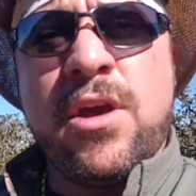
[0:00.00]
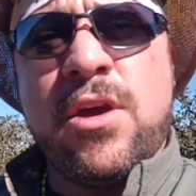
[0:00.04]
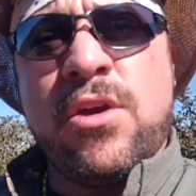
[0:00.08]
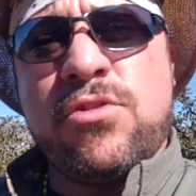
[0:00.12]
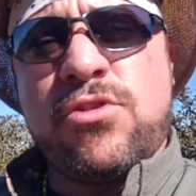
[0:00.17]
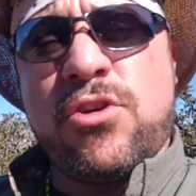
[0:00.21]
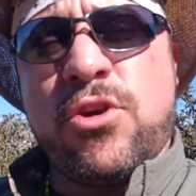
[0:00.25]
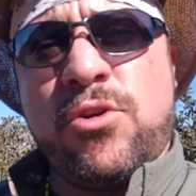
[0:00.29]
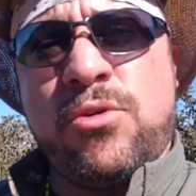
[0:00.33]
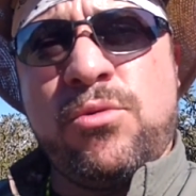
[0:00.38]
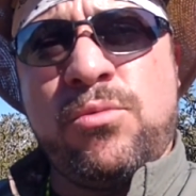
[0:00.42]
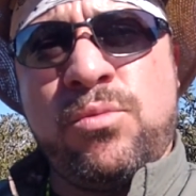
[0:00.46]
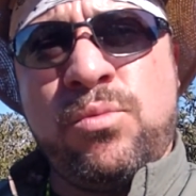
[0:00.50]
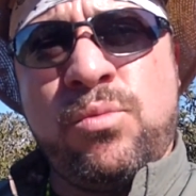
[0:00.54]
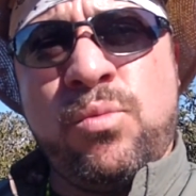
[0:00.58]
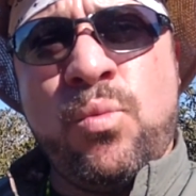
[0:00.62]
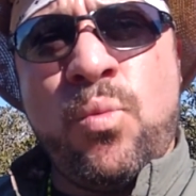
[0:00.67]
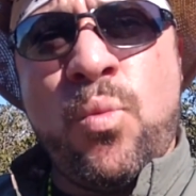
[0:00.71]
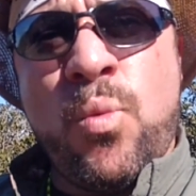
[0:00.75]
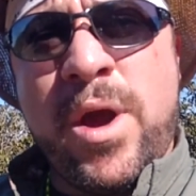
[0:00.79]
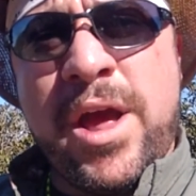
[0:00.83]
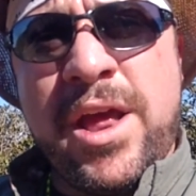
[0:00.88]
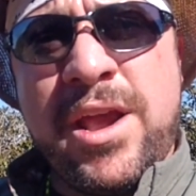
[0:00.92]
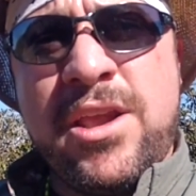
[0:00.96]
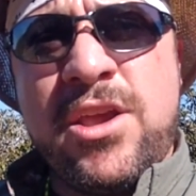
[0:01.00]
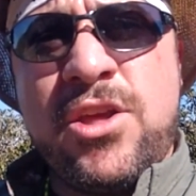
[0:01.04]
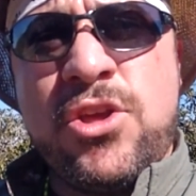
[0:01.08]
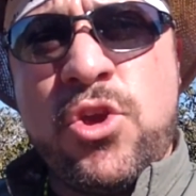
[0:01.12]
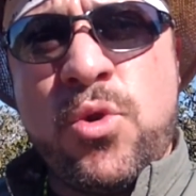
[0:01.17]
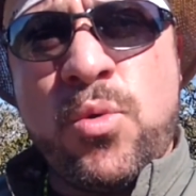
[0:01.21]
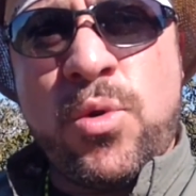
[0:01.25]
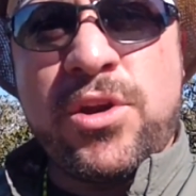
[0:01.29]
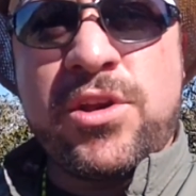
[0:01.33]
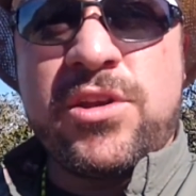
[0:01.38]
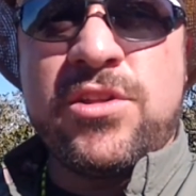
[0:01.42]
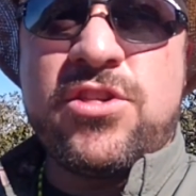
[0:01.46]
So when
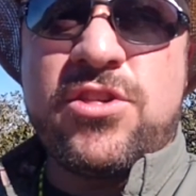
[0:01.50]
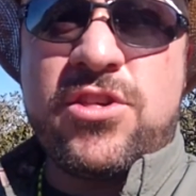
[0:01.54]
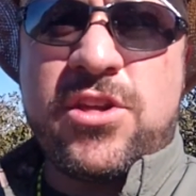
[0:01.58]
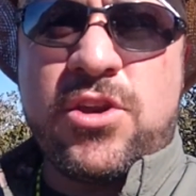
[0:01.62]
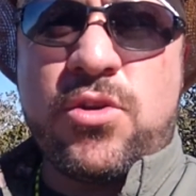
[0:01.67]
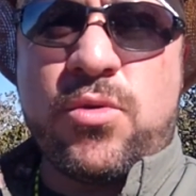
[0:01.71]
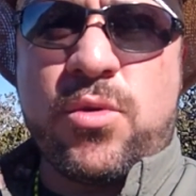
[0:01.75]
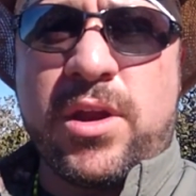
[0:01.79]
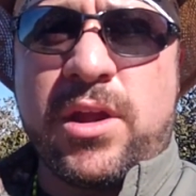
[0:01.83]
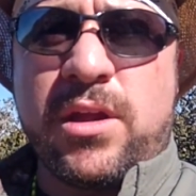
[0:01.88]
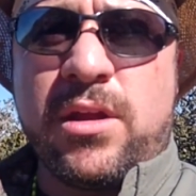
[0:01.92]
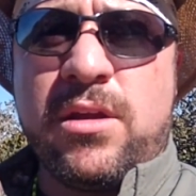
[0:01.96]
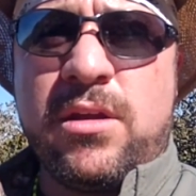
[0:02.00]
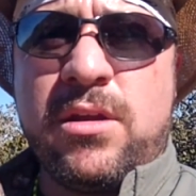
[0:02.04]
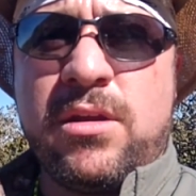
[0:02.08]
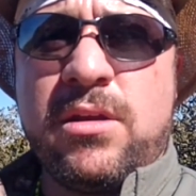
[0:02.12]
you are considering